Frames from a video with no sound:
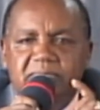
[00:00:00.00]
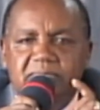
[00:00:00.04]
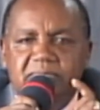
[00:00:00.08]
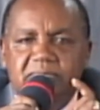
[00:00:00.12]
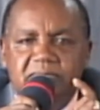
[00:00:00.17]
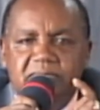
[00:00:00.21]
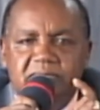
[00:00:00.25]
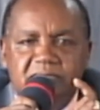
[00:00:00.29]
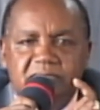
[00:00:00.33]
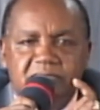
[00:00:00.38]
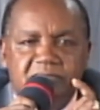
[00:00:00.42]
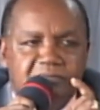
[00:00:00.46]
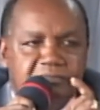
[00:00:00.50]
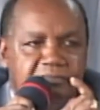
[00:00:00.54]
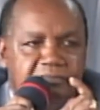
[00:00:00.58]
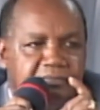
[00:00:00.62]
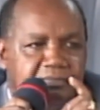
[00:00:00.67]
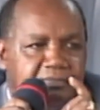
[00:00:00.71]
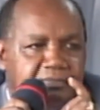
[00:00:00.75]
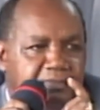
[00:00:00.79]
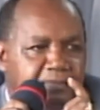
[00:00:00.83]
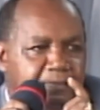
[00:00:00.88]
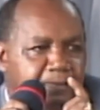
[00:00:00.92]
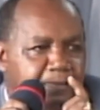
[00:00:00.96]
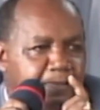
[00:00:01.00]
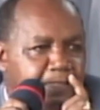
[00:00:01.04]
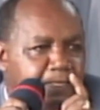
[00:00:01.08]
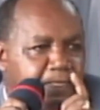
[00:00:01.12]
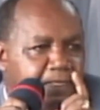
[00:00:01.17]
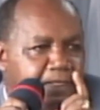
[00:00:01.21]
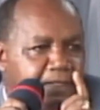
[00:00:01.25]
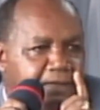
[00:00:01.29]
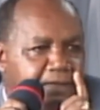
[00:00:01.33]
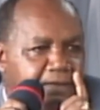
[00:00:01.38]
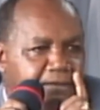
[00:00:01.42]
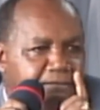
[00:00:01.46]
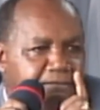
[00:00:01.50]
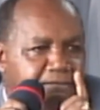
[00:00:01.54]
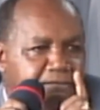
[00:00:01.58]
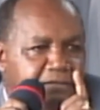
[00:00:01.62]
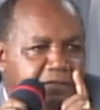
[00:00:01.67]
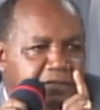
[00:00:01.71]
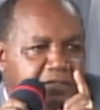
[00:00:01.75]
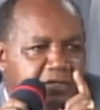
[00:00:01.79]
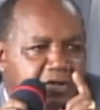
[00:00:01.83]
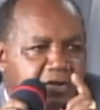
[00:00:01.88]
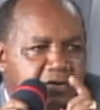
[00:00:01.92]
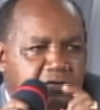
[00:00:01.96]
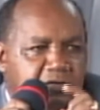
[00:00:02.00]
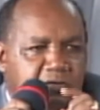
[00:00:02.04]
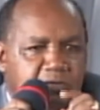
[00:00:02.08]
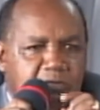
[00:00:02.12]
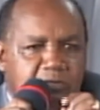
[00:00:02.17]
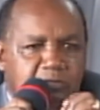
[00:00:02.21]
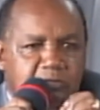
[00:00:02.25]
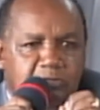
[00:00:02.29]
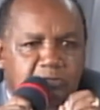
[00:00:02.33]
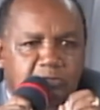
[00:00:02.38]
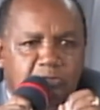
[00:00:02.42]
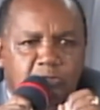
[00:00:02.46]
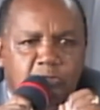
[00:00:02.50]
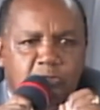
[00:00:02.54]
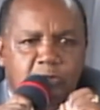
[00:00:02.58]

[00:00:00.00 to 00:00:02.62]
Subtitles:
Ni mafundisho ya kuabudu sanamu,